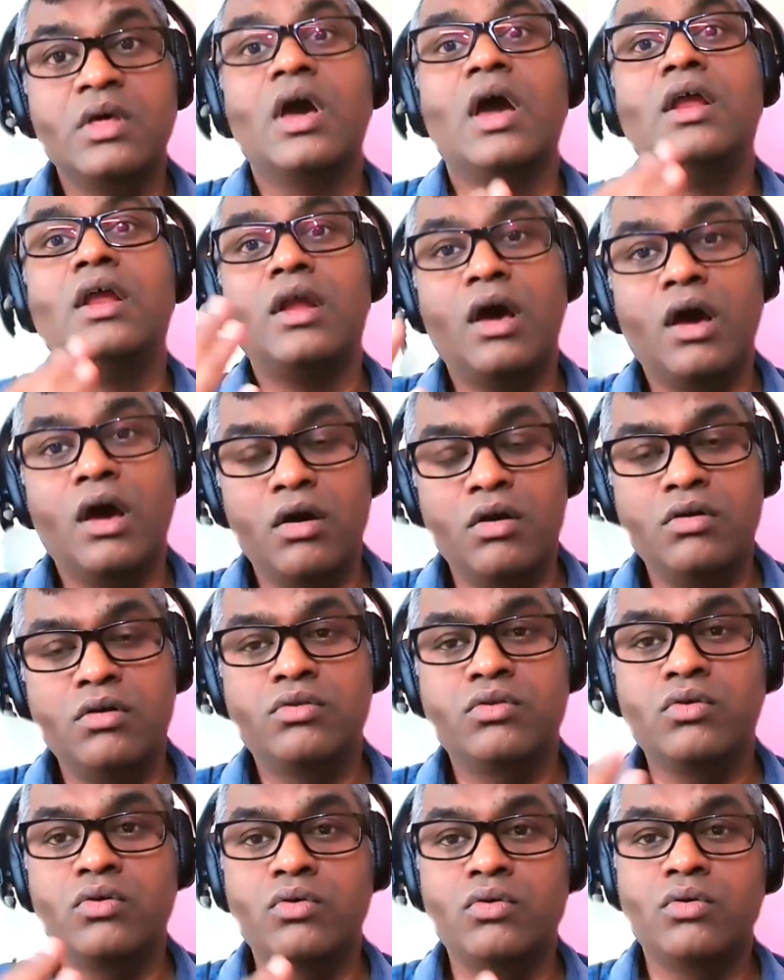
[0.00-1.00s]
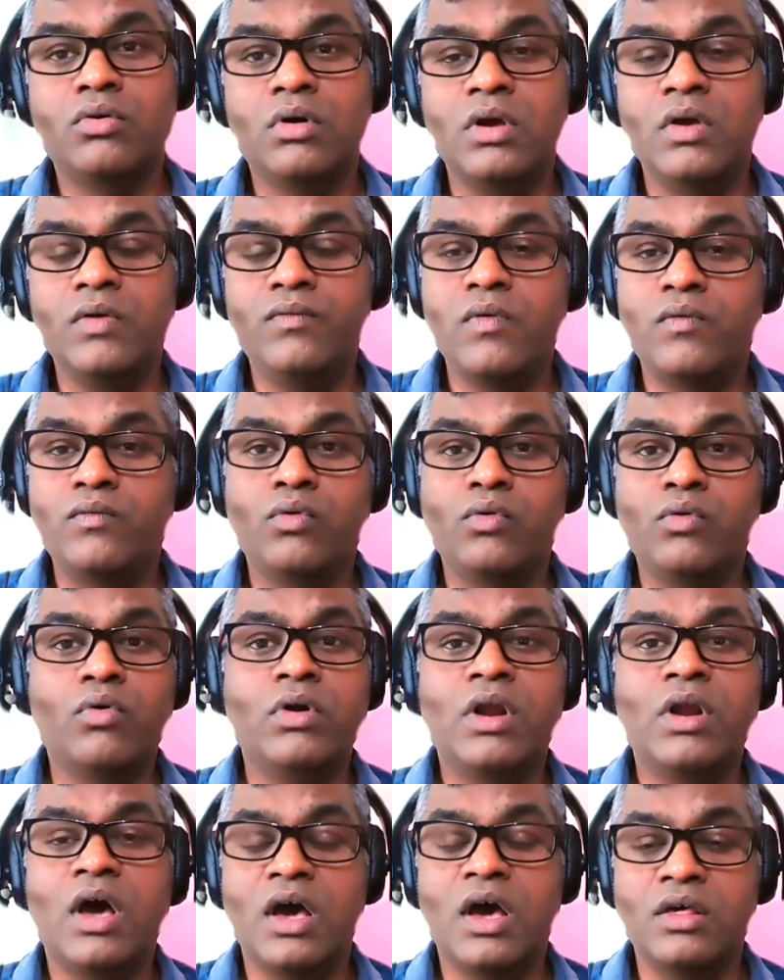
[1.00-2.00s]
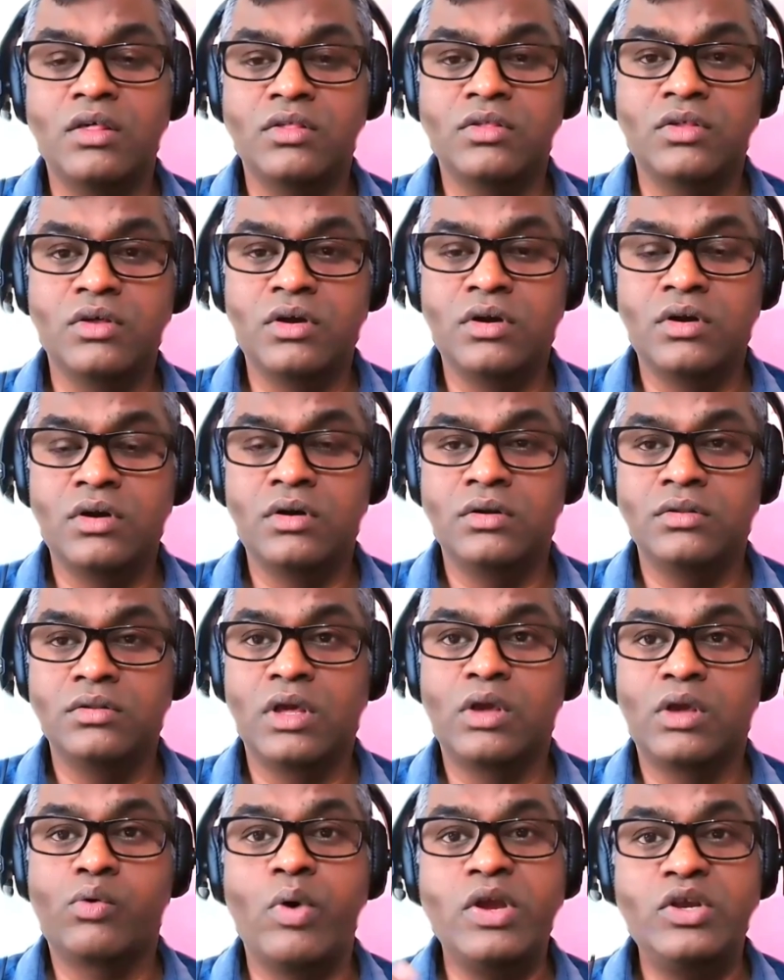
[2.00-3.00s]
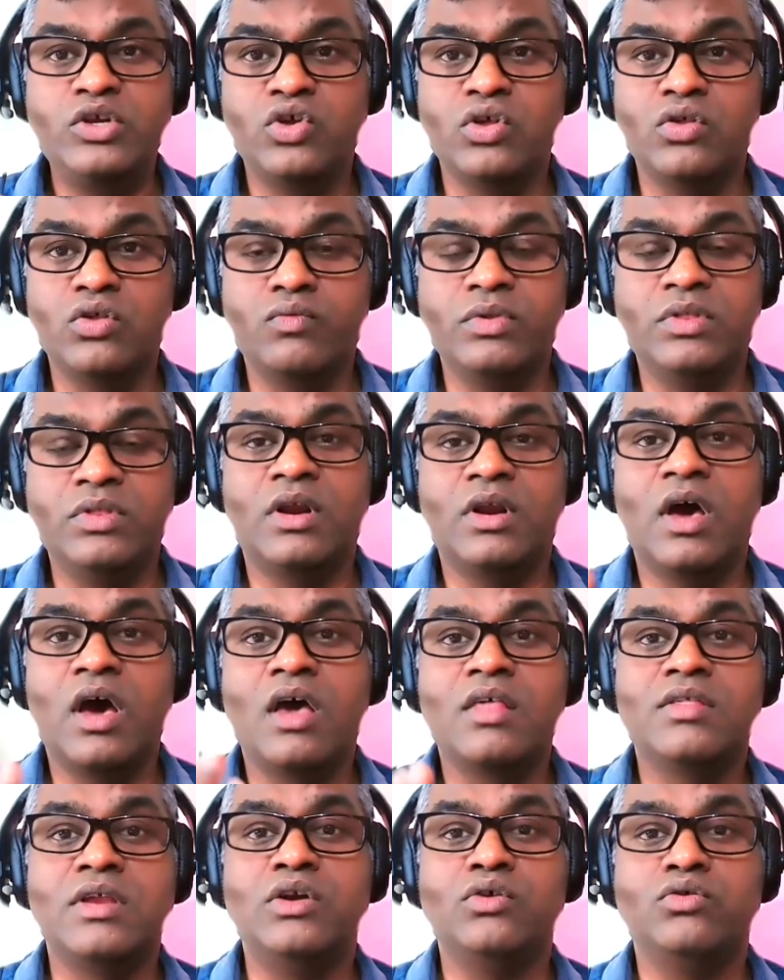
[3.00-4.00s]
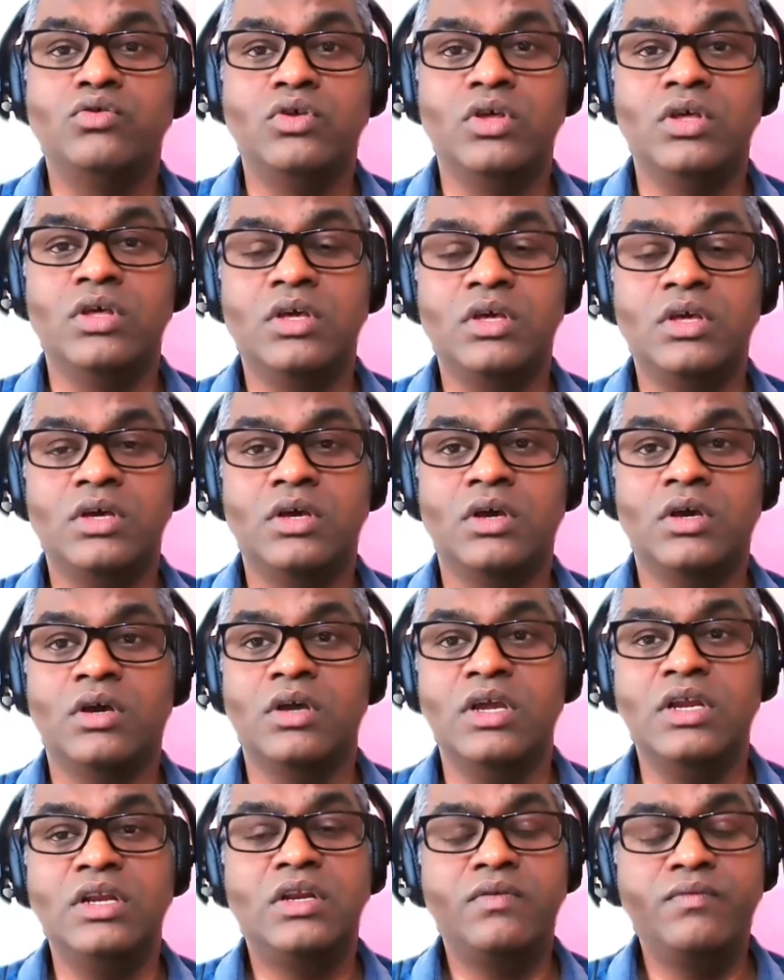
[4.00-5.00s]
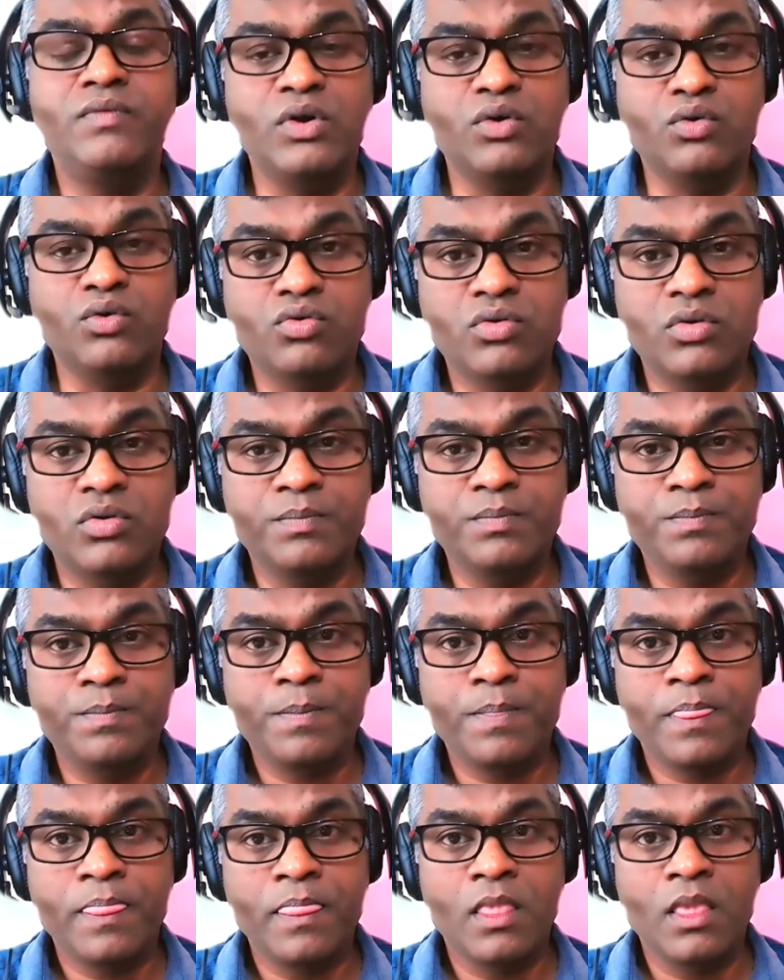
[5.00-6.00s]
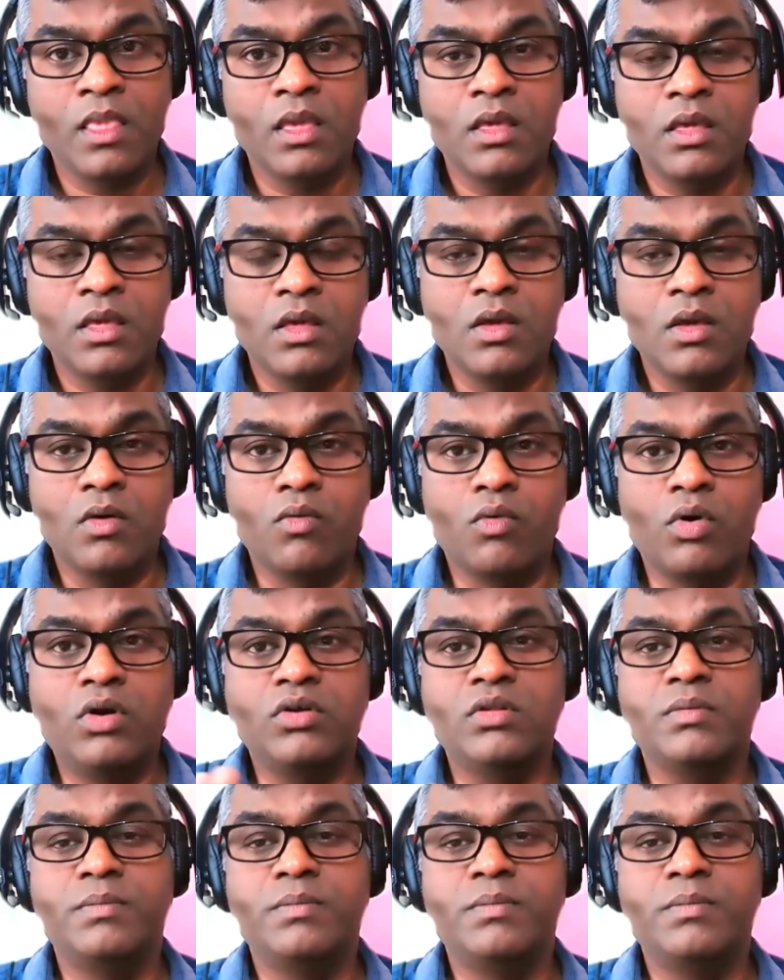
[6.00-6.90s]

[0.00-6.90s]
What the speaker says: and also if you have to go and answer the questions which are asked into the interviews, what are